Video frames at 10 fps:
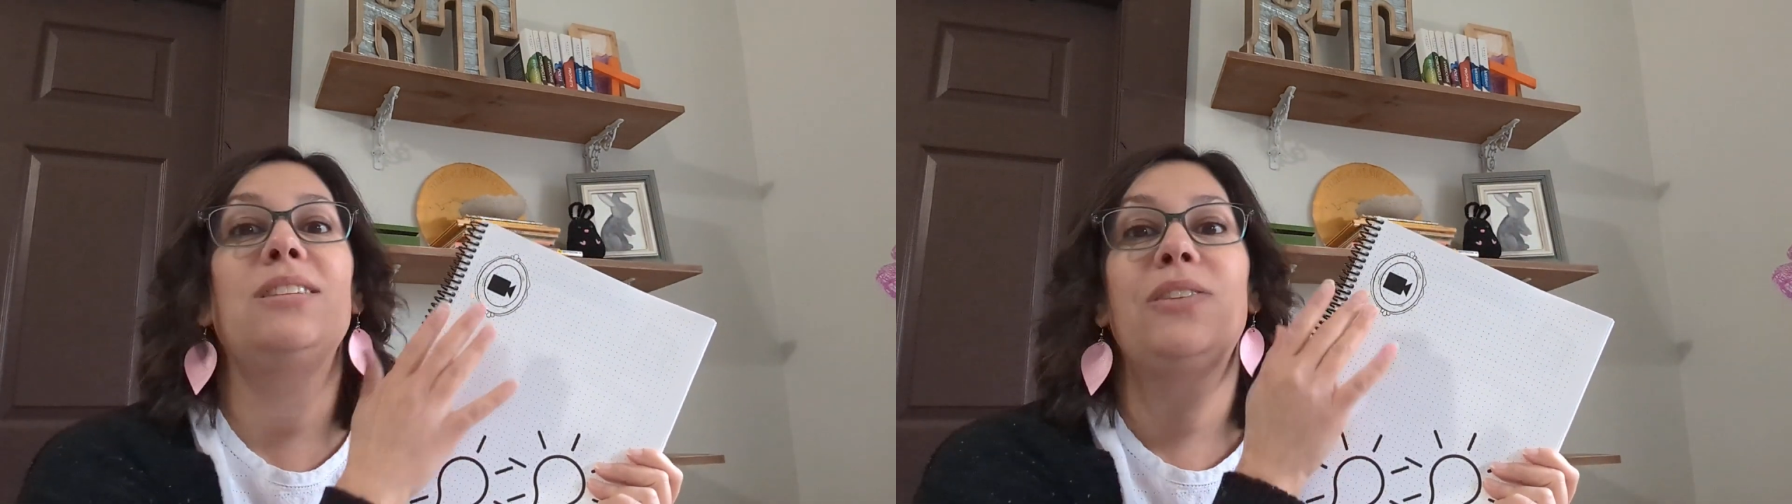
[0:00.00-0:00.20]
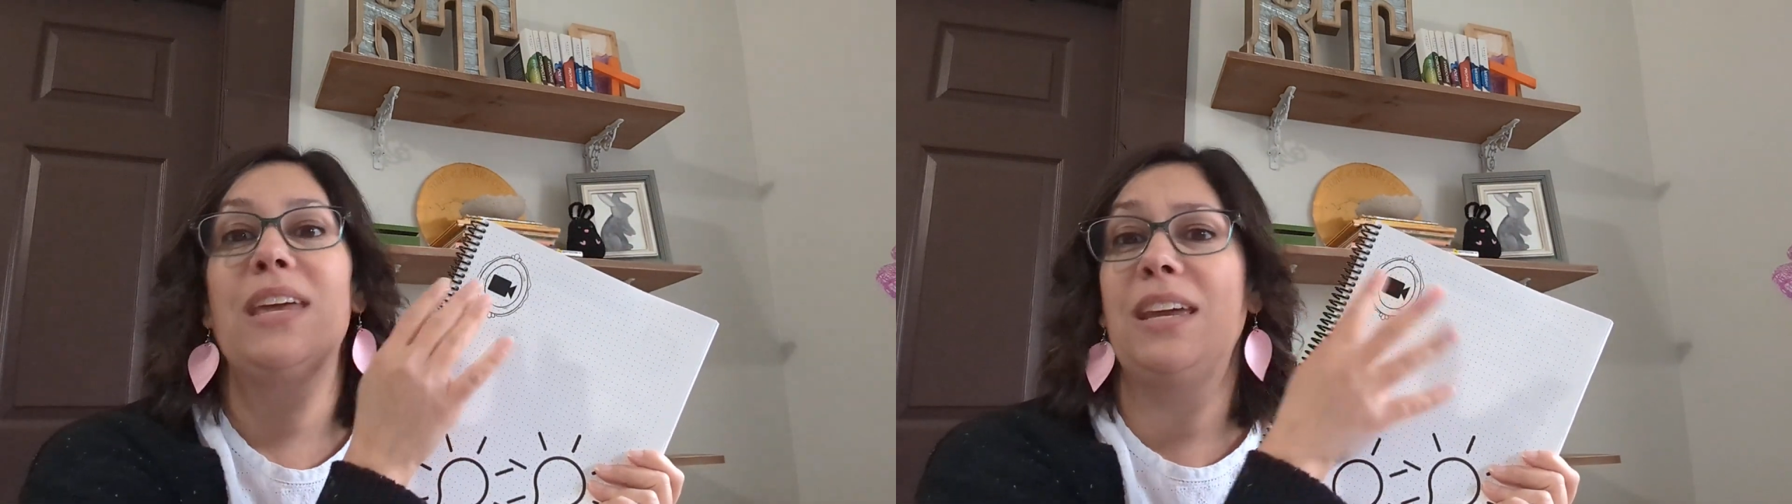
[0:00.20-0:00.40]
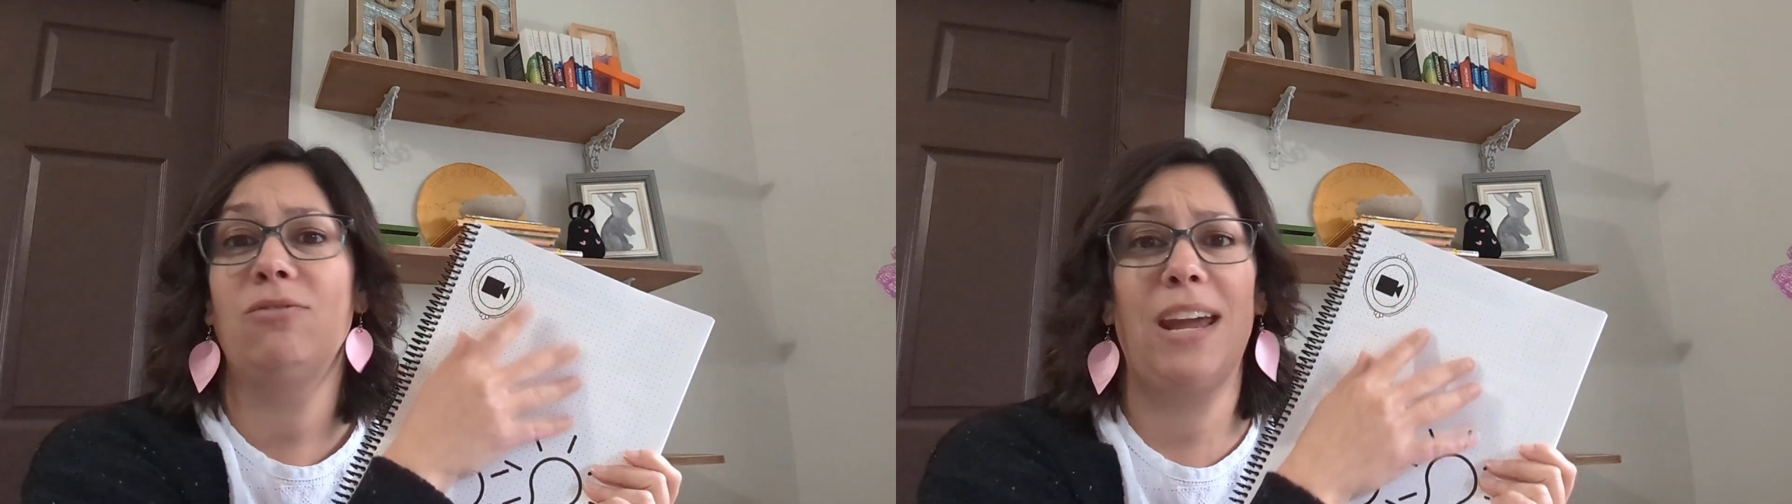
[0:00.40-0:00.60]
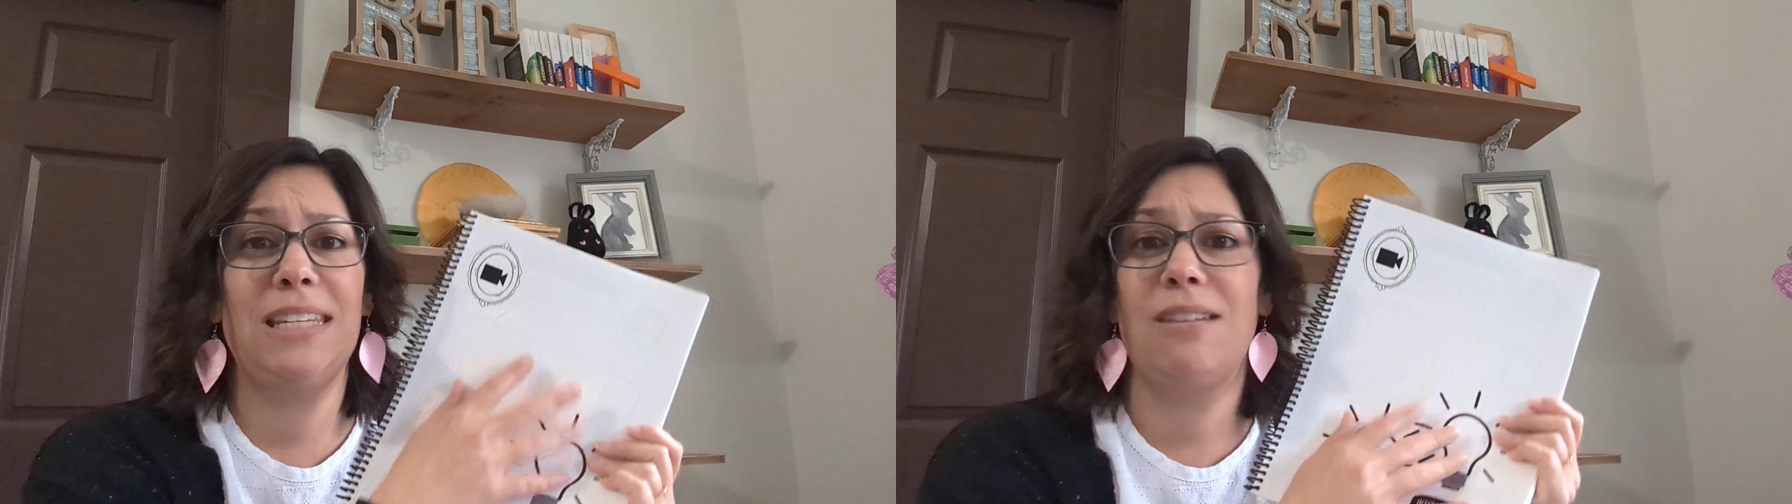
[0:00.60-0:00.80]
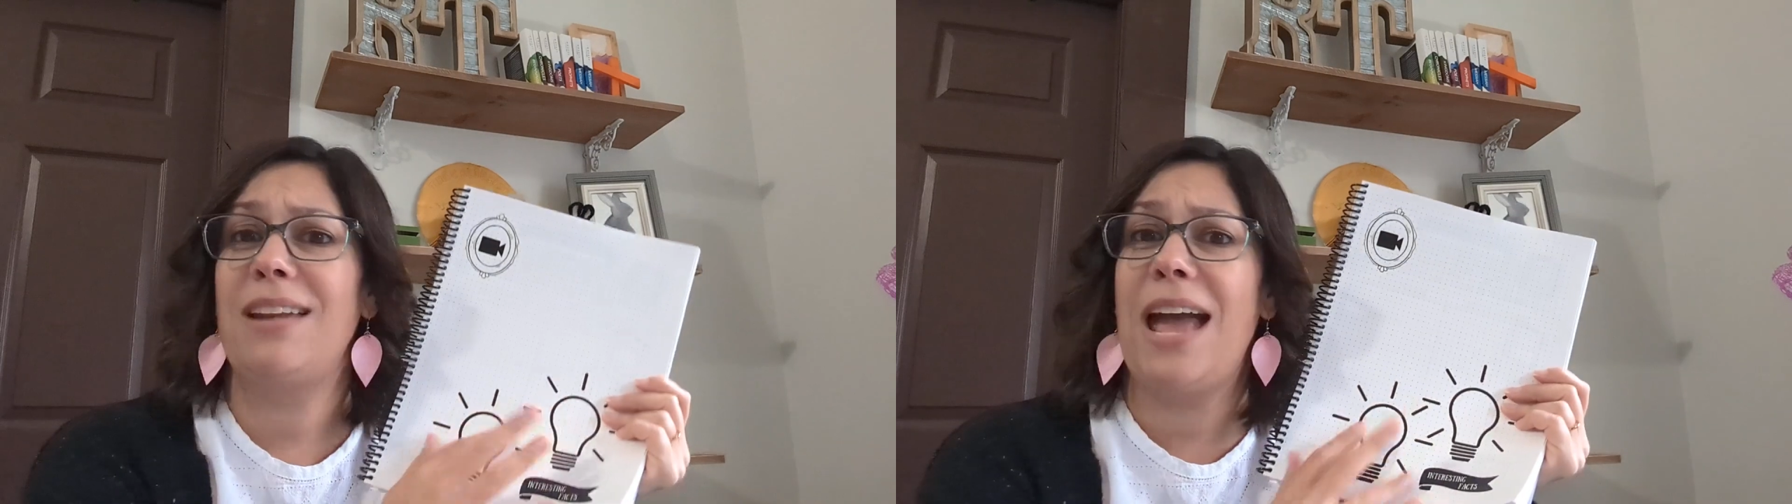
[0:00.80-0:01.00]
so they can write
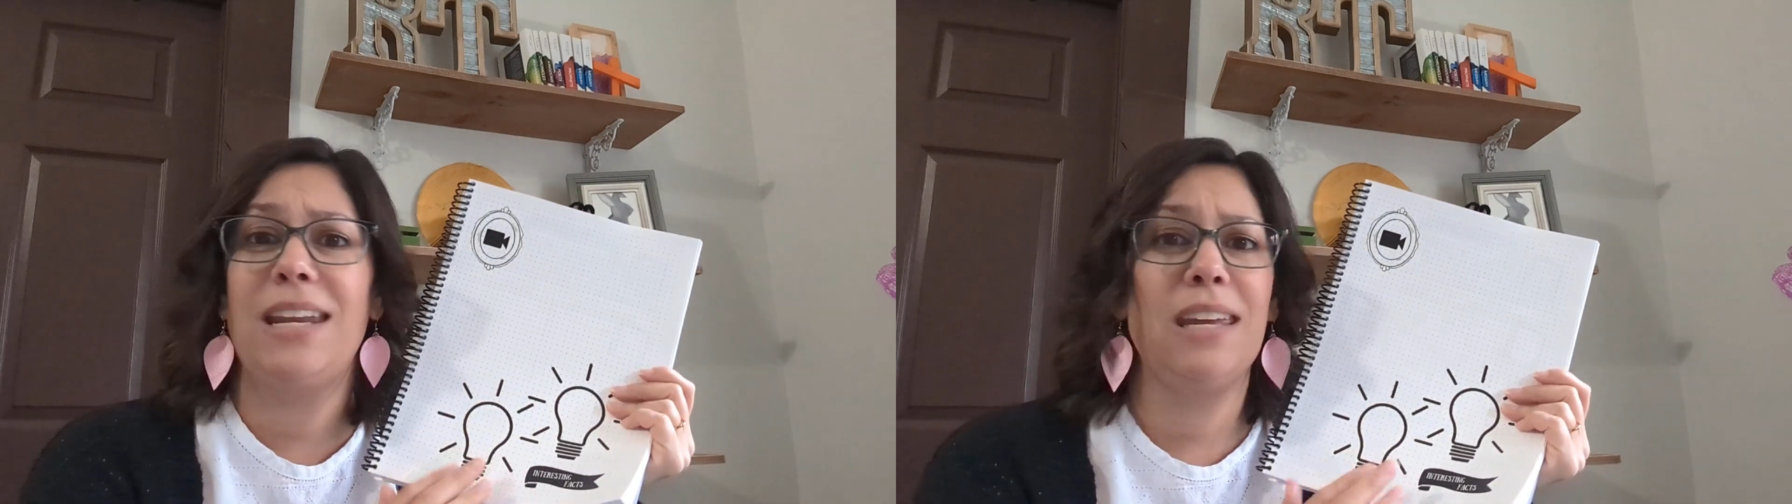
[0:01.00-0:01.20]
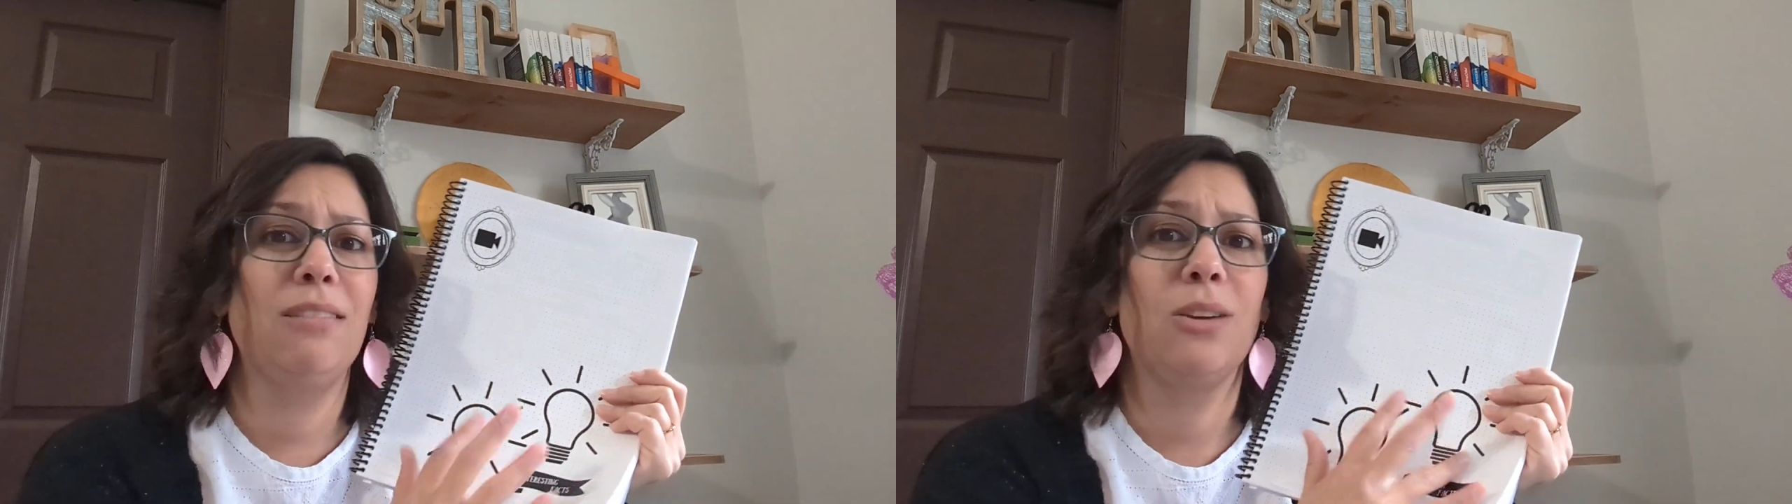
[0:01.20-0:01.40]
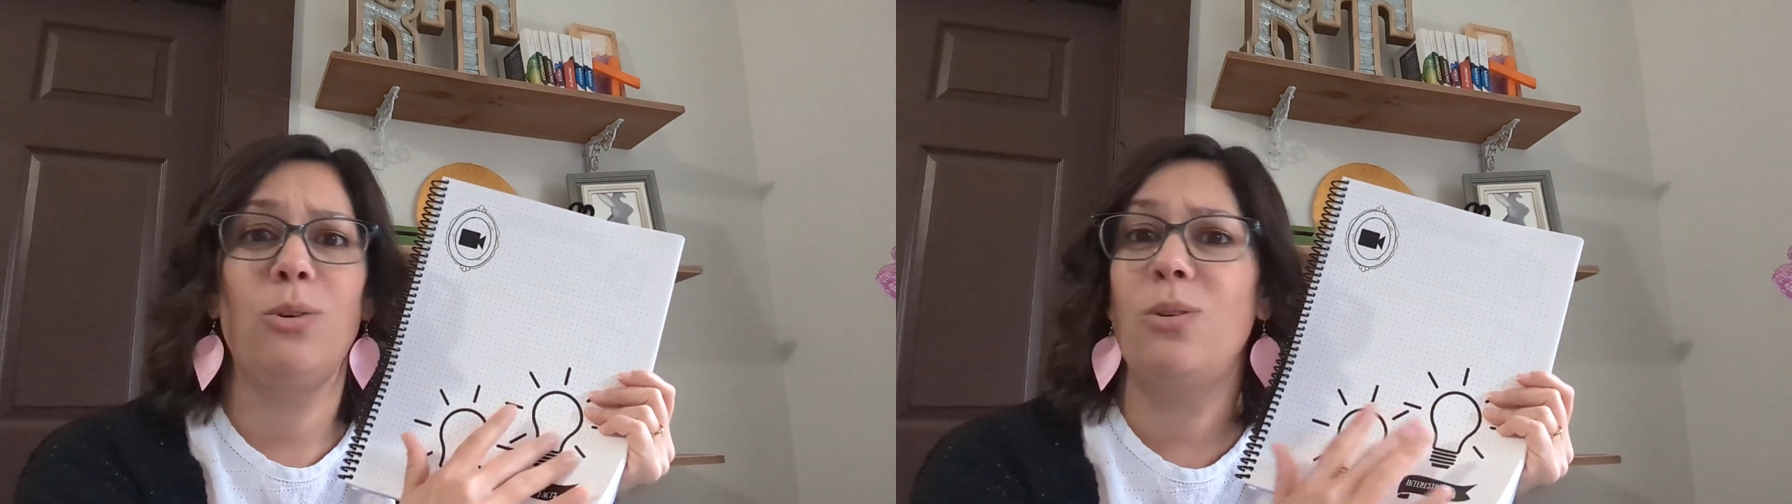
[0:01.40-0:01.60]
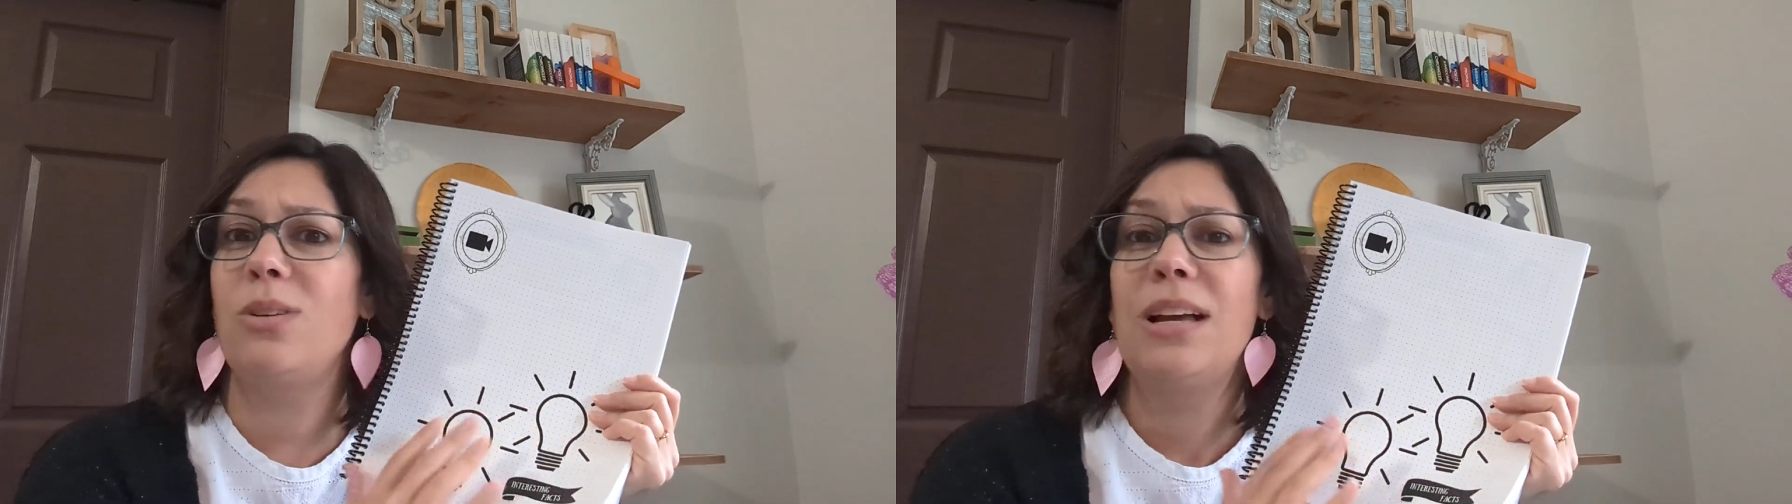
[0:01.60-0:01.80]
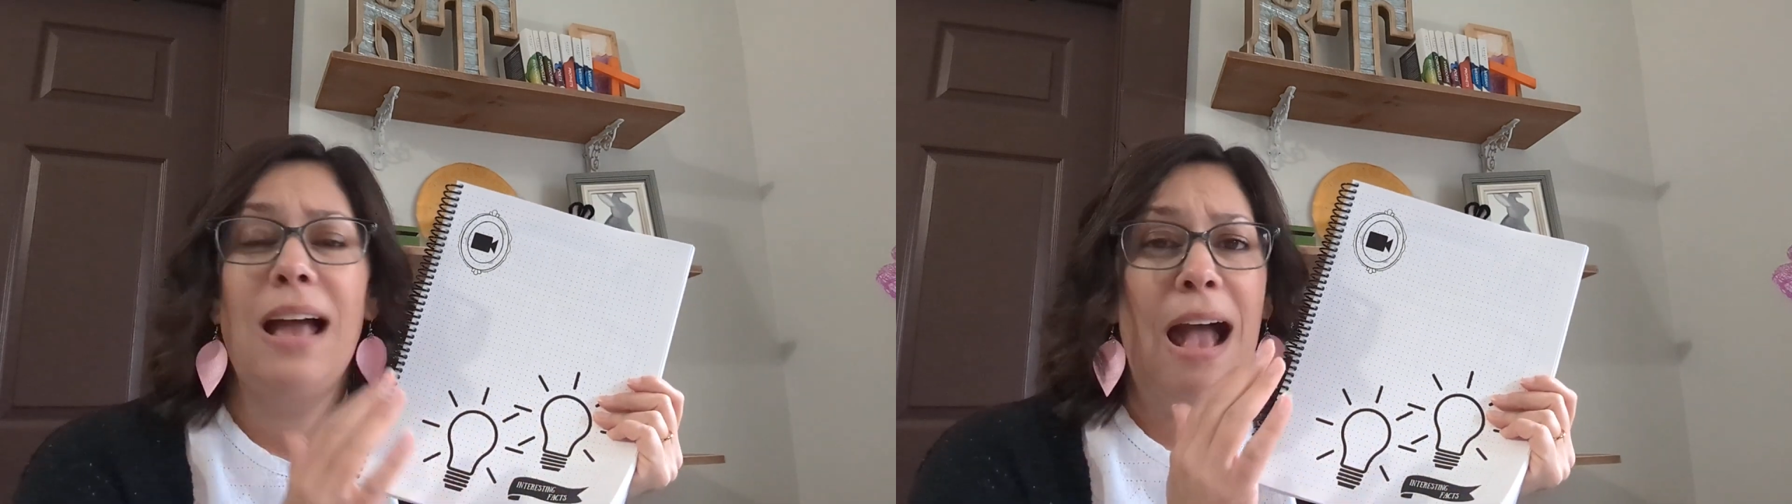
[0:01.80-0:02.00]
down any little